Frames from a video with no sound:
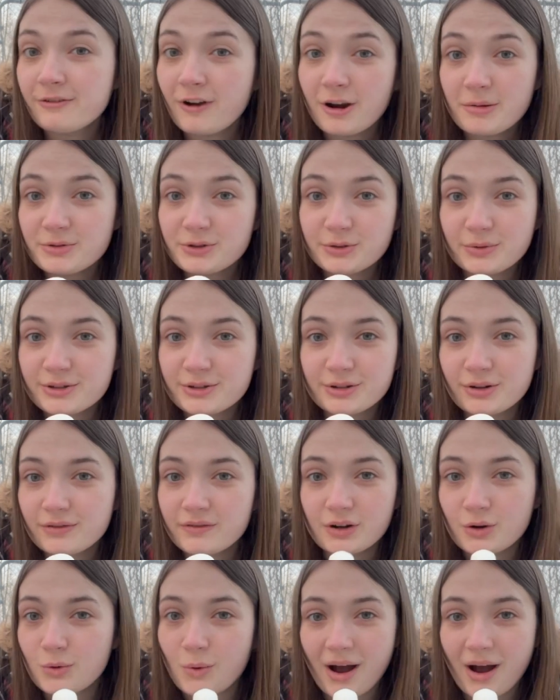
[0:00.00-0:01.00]
Farm stores don't
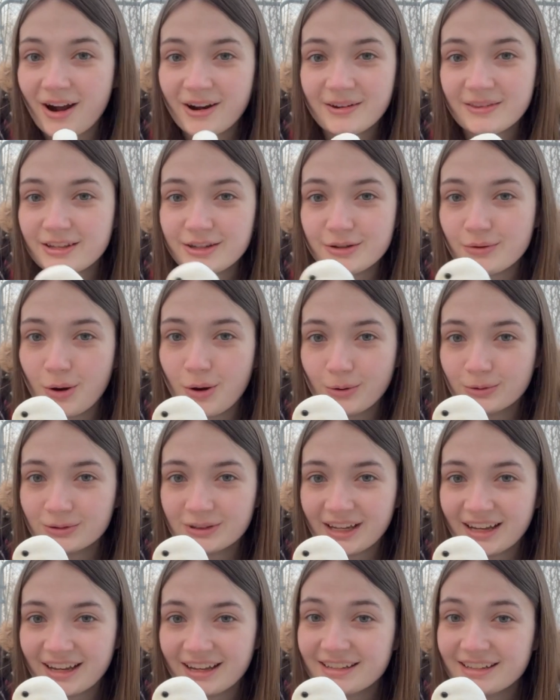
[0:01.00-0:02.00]
require that you own
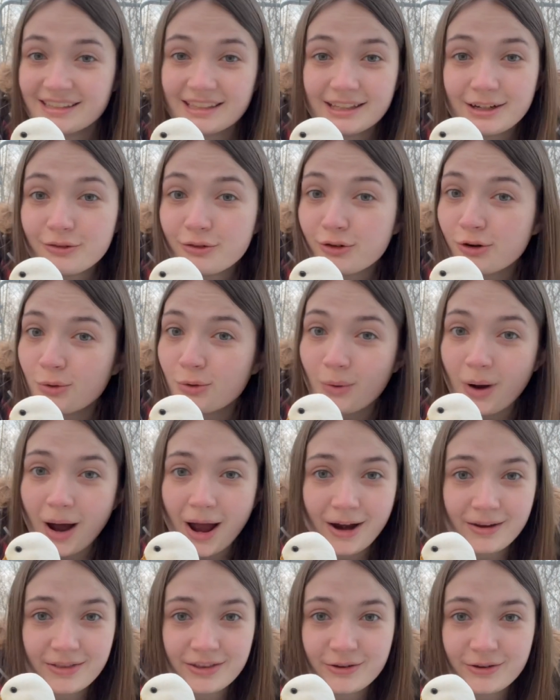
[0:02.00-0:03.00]
land. They don't
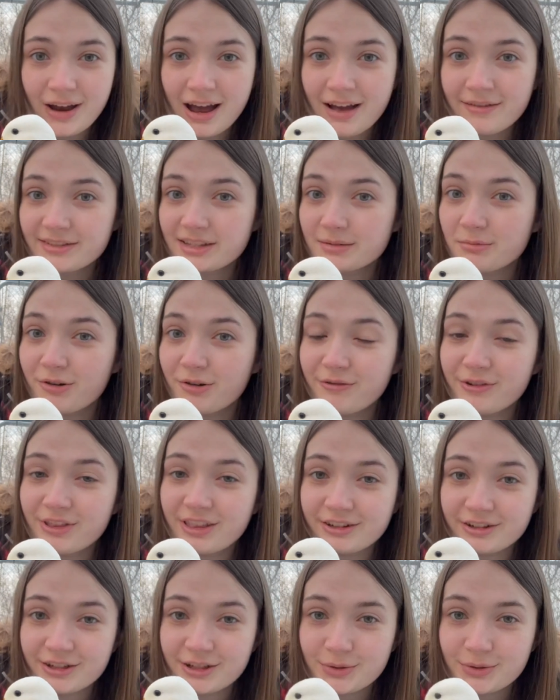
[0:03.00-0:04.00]
require that you have somewhere for
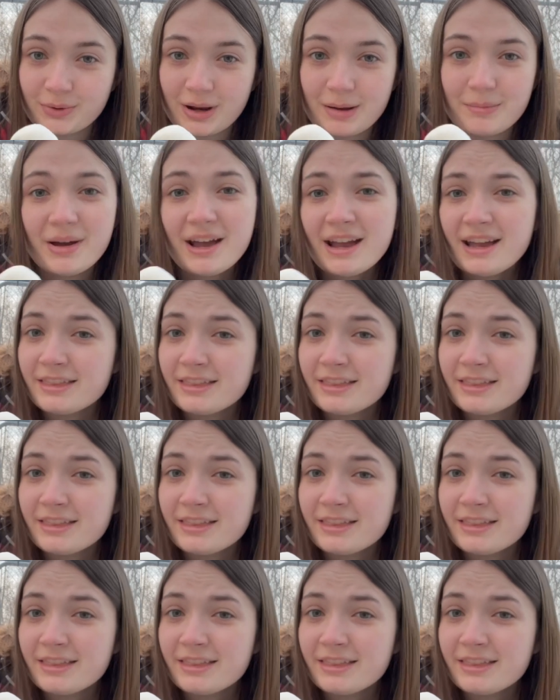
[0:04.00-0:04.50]
them to swim.